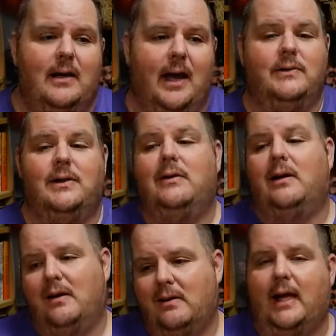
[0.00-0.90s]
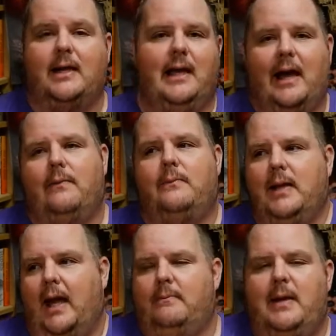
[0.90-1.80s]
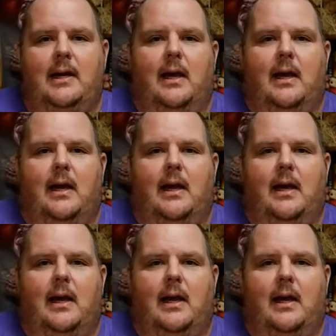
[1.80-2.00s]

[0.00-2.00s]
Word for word: I was going uh, like like I, like me,